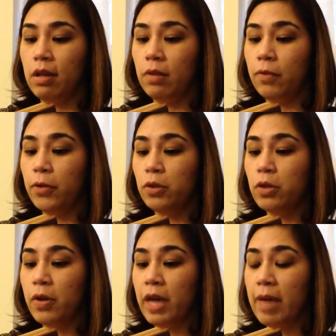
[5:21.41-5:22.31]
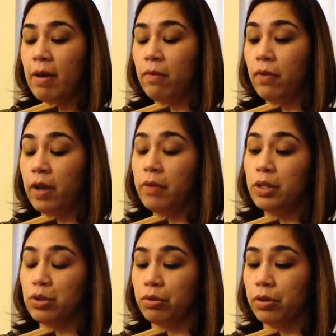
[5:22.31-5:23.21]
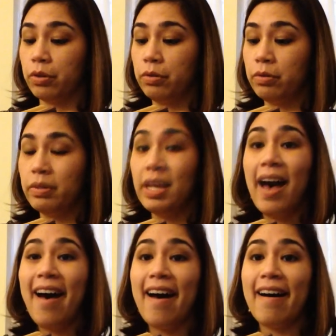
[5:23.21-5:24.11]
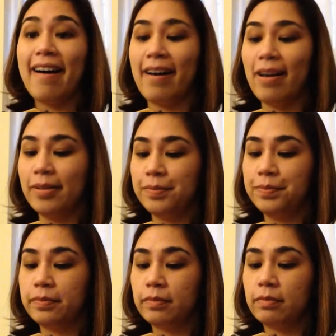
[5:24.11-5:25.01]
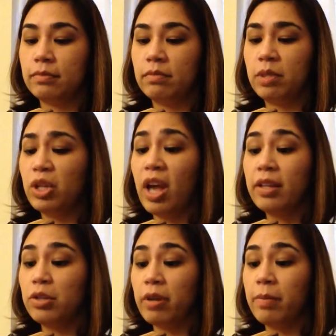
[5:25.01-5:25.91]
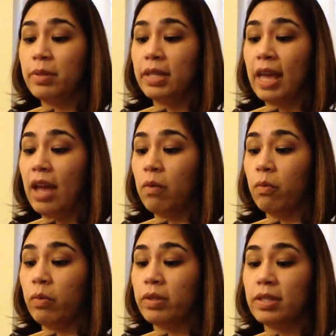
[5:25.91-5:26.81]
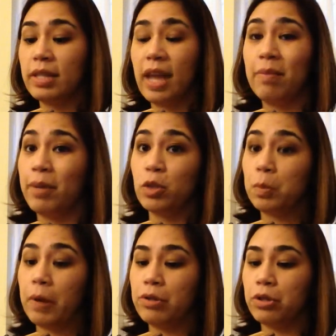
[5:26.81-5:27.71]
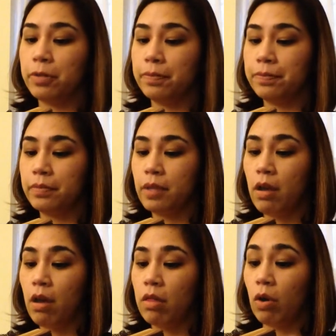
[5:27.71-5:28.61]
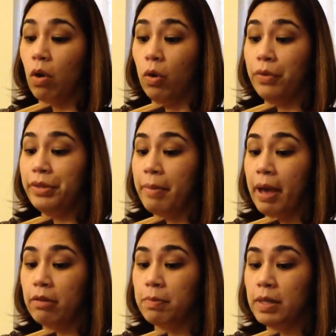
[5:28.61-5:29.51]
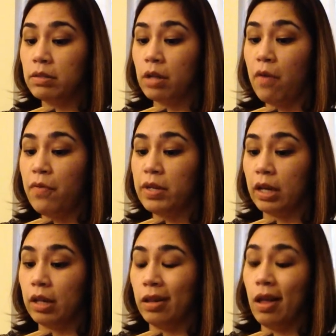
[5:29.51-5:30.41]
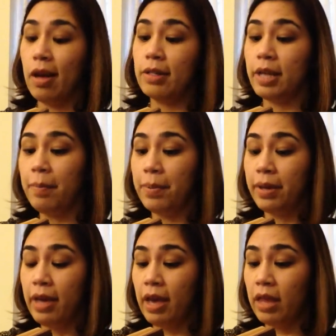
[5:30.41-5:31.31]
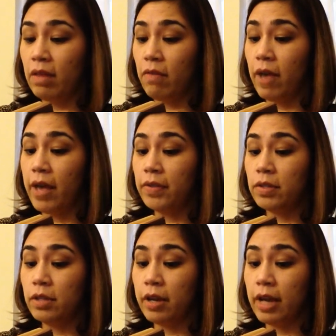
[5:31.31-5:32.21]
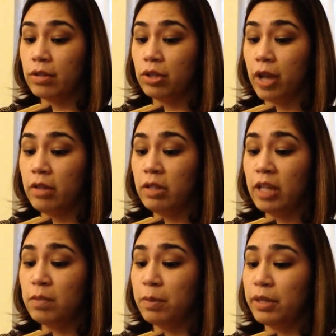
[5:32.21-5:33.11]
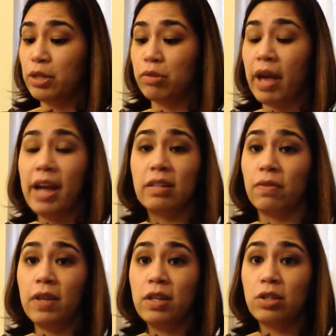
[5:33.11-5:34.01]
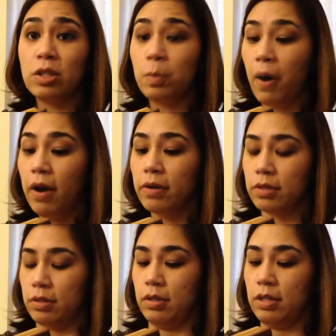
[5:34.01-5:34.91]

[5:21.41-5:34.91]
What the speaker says: The first note came out fairly true, ta. But chocolate trumpets can't withstand much pressure. The hole in the mouthpiece softened and clogged up, and the valve stuck as John desperately tried to finish his part.